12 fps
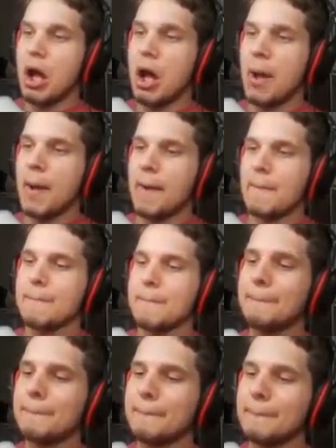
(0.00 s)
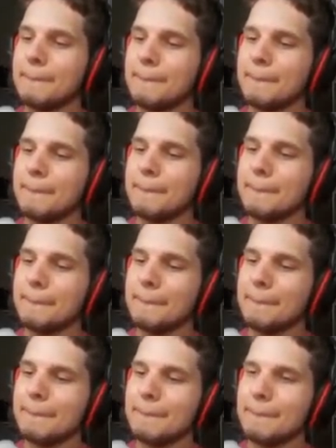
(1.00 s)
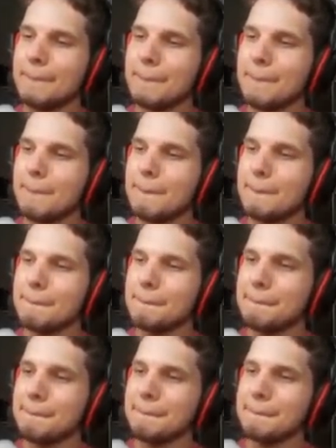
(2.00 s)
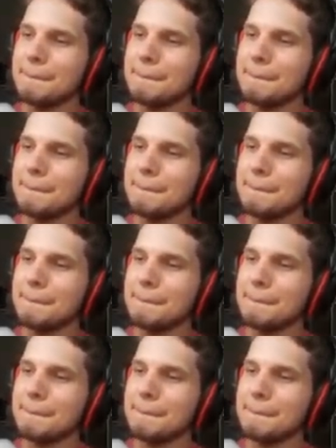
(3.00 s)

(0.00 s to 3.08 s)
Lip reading: (silence)